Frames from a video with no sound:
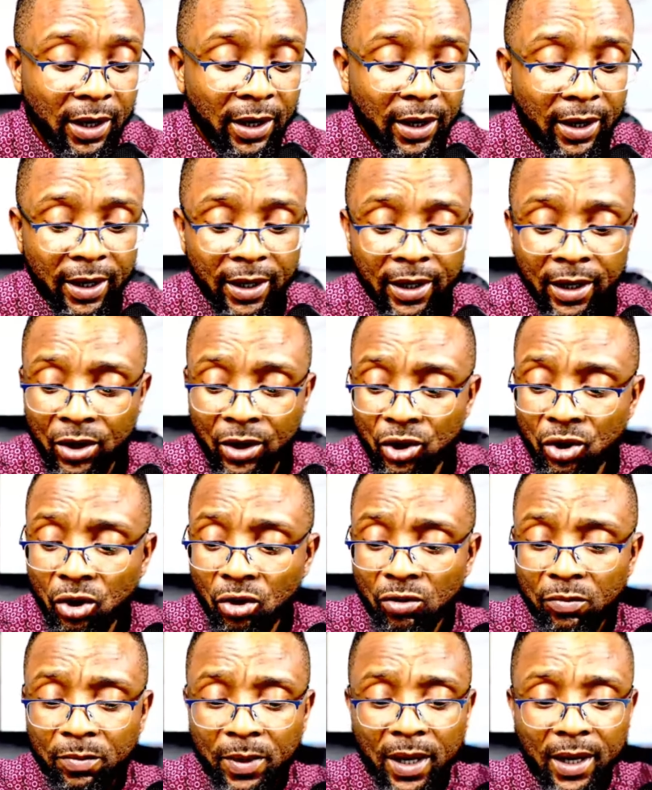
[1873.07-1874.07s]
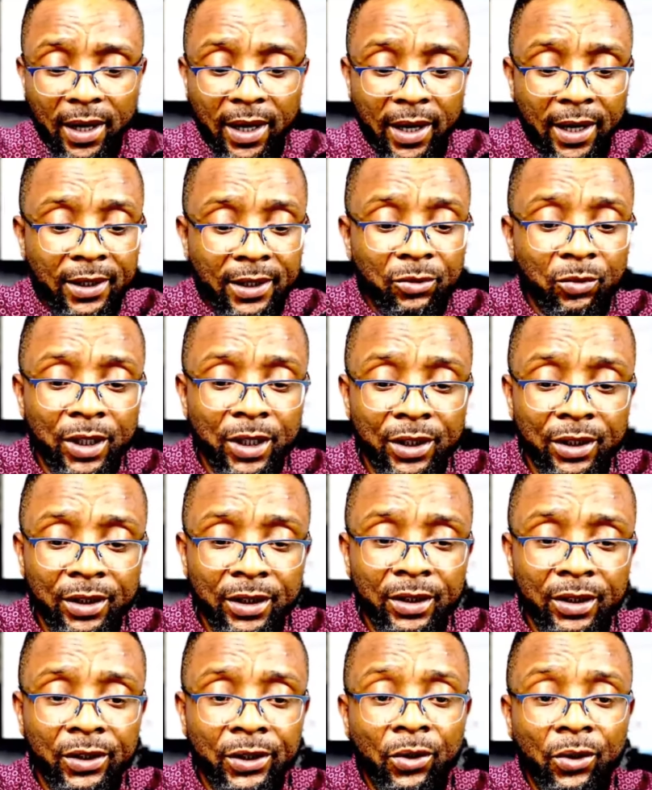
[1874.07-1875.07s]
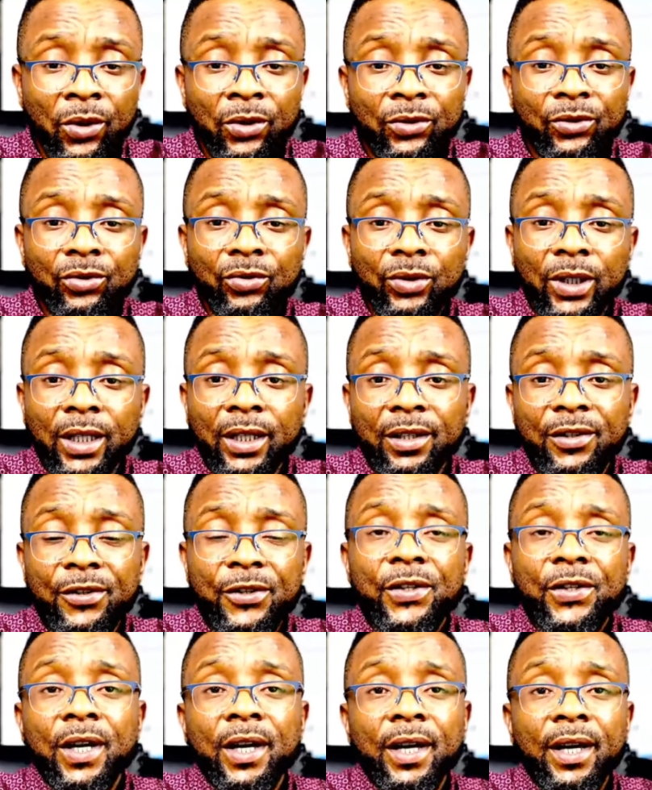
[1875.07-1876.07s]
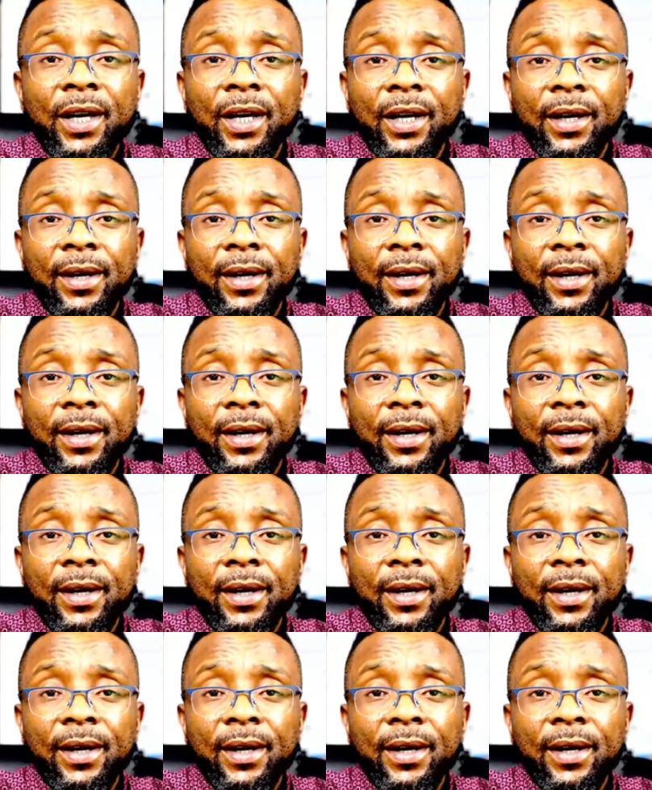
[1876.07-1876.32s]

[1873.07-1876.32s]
in Yoruba land, we don't really say